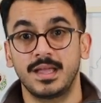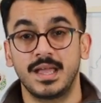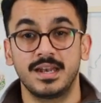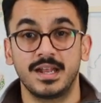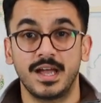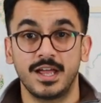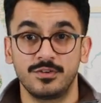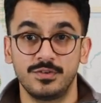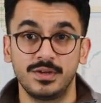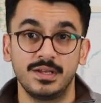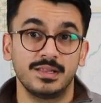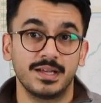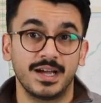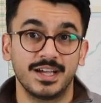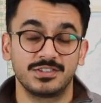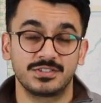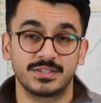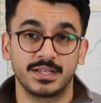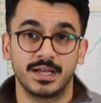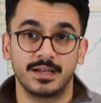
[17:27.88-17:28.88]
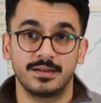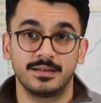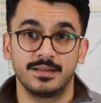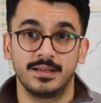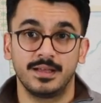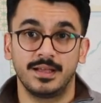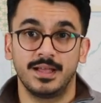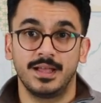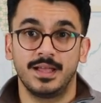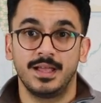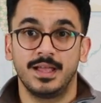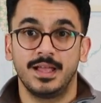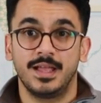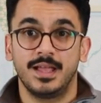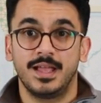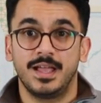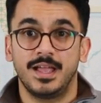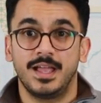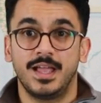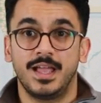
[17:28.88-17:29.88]
And I realized that.
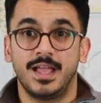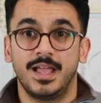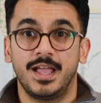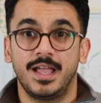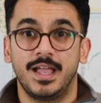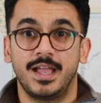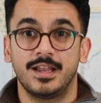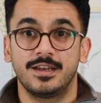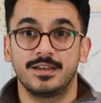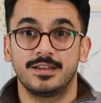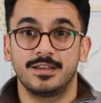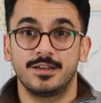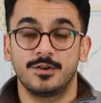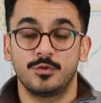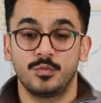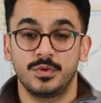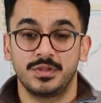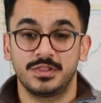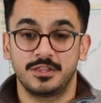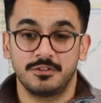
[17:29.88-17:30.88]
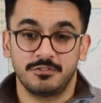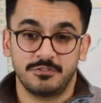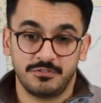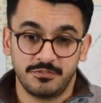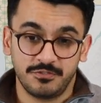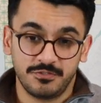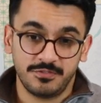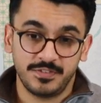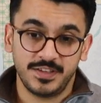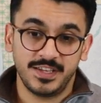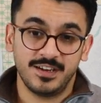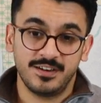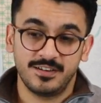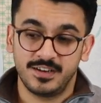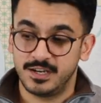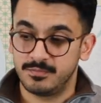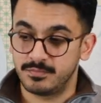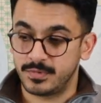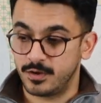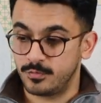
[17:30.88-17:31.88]
And with the fear
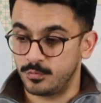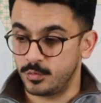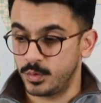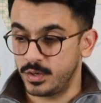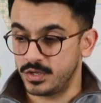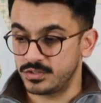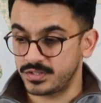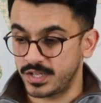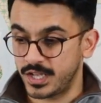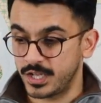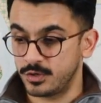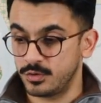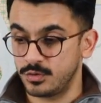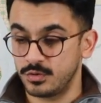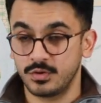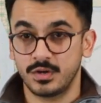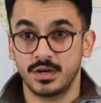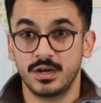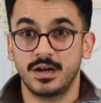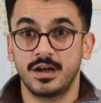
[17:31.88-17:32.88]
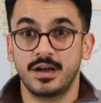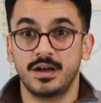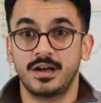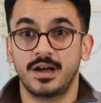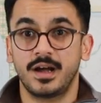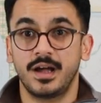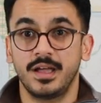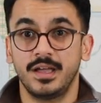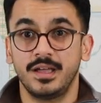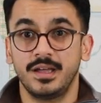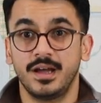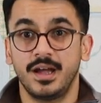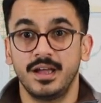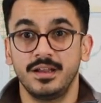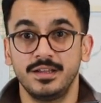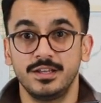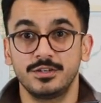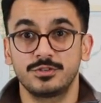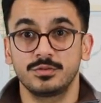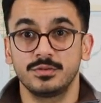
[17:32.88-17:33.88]
in my voice, I go, uh, I,
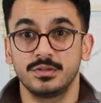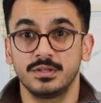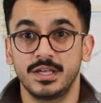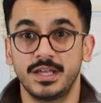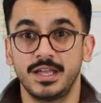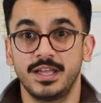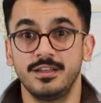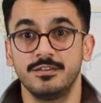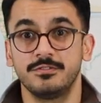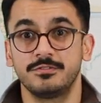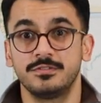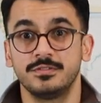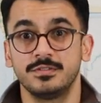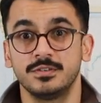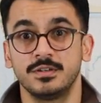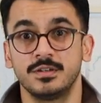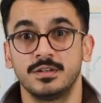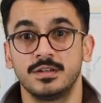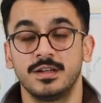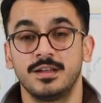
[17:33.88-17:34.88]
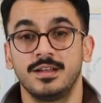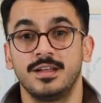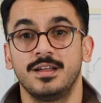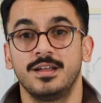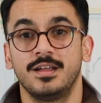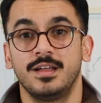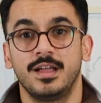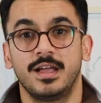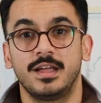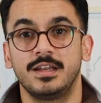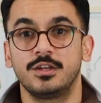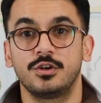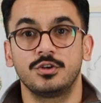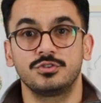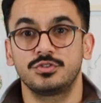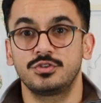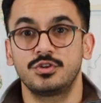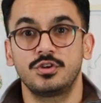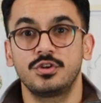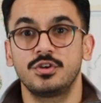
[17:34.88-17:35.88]
I need to leave. And he
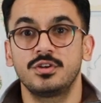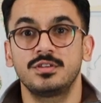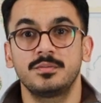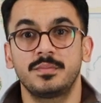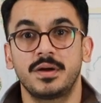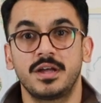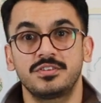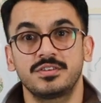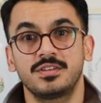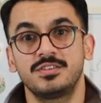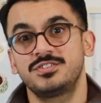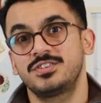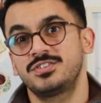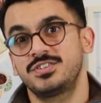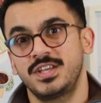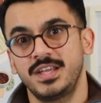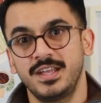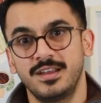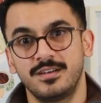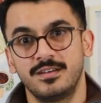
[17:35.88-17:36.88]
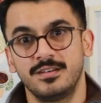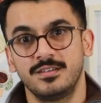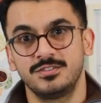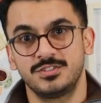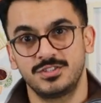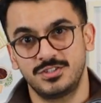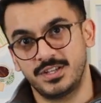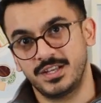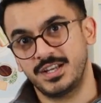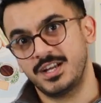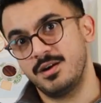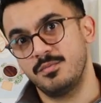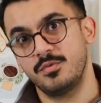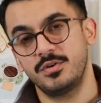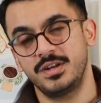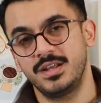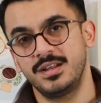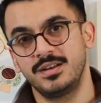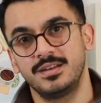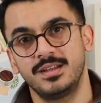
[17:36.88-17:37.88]
goes, no, no, no, no, the bicycle is just here. Just like, come
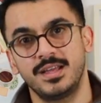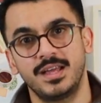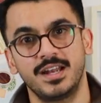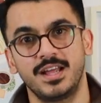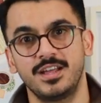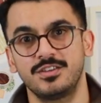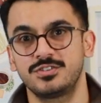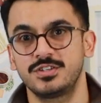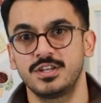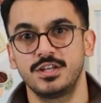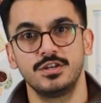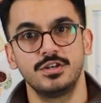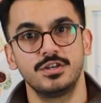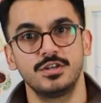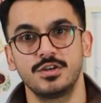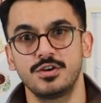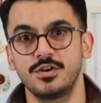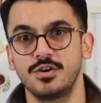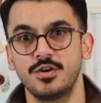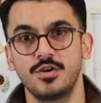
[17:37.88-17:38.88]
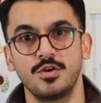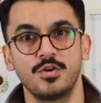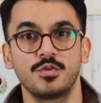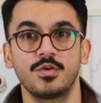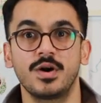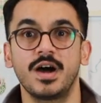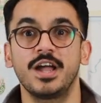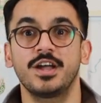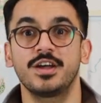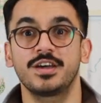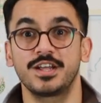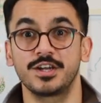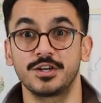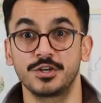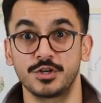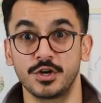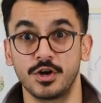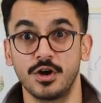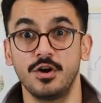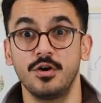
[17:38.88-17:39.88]
on in. And I say, no, I gotta
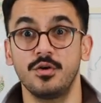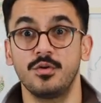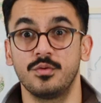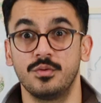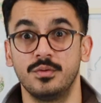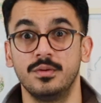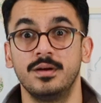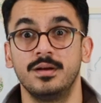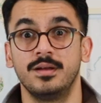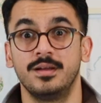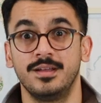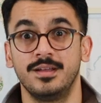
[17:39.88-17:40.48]
go.